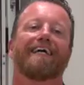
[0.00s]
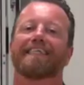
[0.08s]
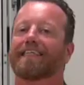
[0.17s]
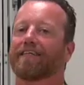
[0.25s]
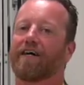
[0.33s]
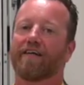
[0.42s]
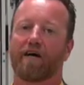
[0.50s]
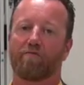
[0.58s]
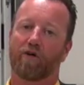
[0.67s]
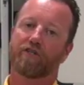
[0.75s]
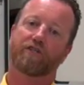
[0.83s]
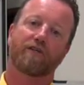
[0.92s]
Let's get all that
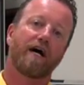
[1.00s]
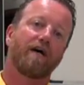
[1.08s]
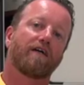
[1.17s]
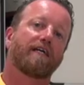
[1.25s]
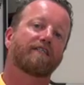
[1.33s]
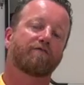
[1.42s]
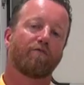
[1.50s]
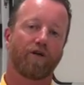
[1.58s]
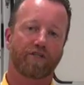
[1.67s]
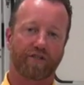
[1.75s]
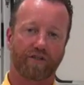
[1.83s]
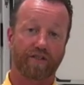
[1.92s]
moisture out. Less
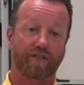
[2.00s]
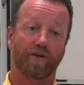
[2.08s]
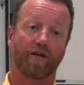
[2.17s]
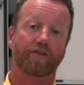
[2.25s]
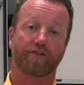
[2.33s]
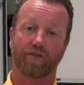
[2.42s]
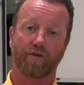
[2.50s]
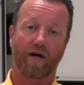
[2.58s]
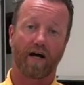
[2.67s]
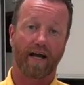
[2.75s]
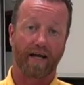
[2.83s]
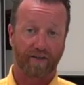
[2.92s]
moisture is going
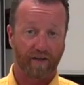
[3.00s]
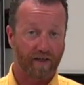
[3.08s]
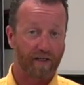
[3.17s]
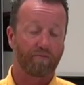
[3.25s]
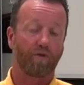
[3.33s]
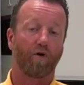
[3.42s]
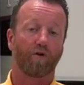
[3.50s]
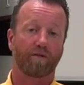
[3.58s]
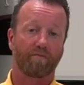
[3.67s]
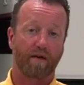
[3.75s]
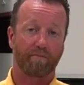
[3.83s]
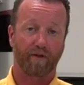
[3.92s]
to hinder any mold
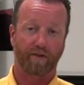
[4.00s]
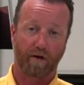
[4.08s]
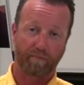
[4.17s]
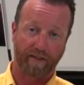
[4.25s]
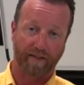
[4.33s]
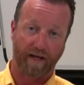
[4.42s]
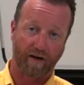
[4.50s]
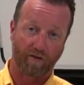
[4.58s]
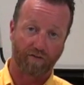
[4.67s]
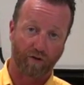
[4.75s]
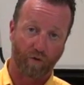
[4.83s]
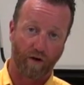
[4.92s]
that may build up in there
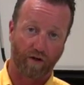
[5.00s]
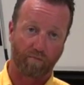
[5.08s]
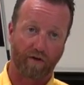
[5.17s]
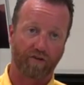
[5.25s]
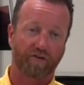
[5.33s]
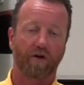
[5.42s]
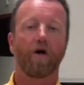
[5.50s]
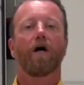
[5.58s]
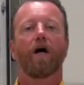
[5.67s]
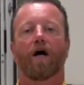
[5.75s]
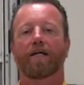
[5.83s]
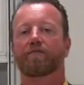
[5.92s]
over the winter months. So
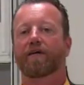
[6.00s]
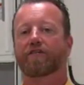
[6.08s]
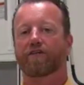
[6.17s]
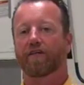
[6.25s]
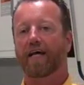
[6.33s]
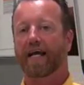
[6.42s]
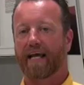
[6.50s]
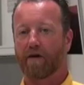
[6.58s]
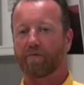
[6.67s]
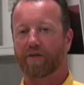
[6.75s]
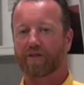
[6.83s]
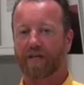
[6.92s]
let's make sure that
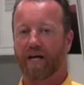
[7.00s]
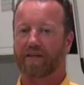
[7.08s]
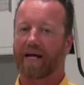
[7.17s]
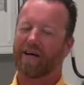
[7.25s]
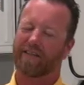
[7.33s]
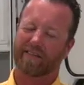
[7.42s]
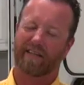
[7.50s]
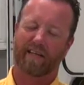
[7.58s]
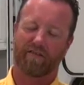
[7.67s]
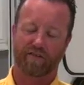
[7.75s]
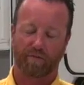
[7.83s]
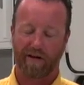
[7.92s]
camper is aired out, and it's going to
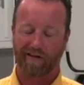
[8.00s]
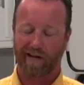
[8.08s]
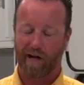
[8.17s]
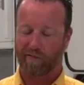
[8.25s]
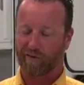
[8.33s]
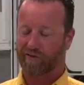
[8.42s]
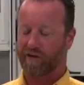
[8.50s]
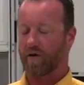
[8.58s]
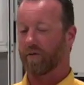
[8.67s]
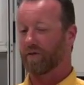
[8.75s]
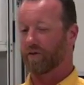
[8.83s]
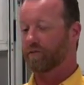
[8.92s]
give us a better camper to
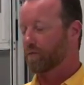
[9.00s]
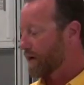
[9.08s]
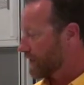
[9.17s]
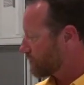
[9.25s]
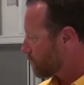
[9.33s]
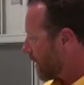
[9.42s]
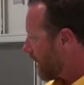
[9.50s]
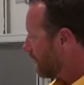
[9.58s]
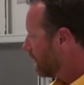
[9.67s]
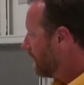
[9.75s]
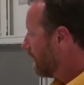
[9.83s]
start with in the spring as well.